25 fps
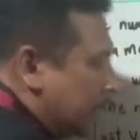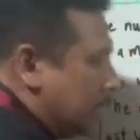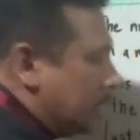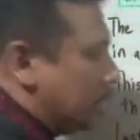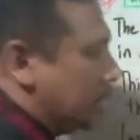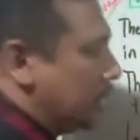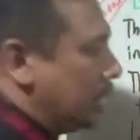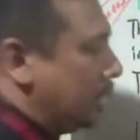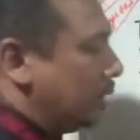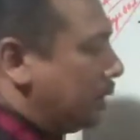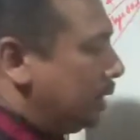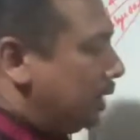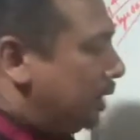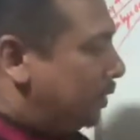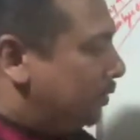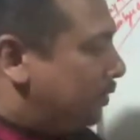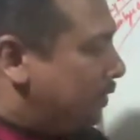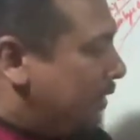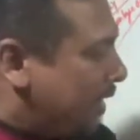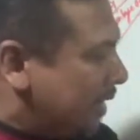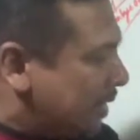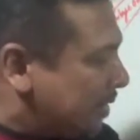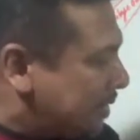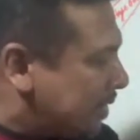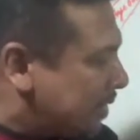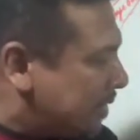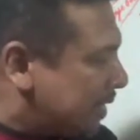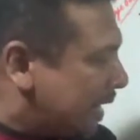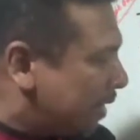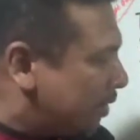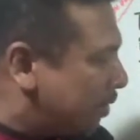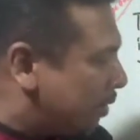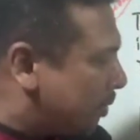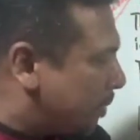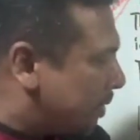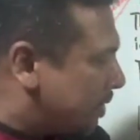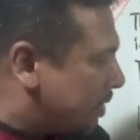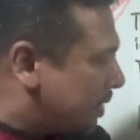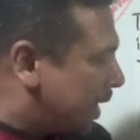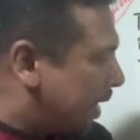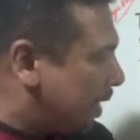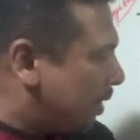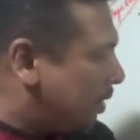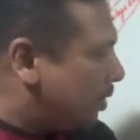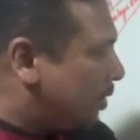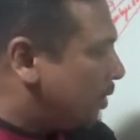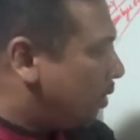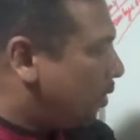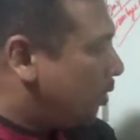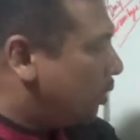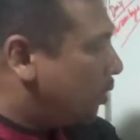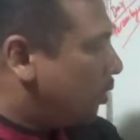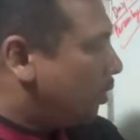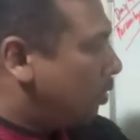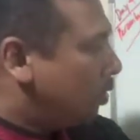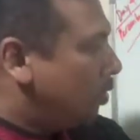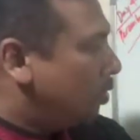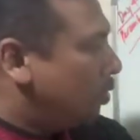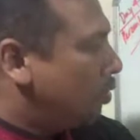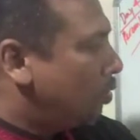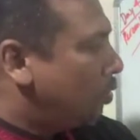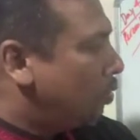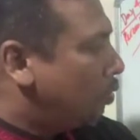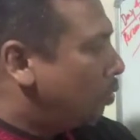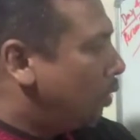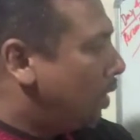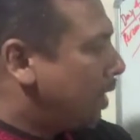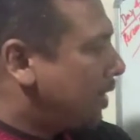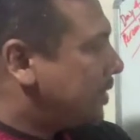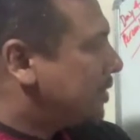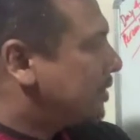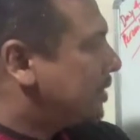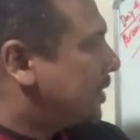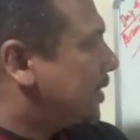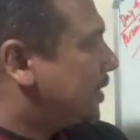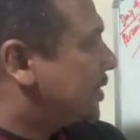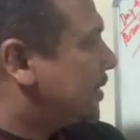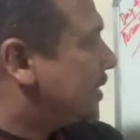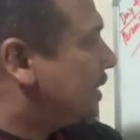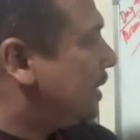Now, if this is 100%, what is this?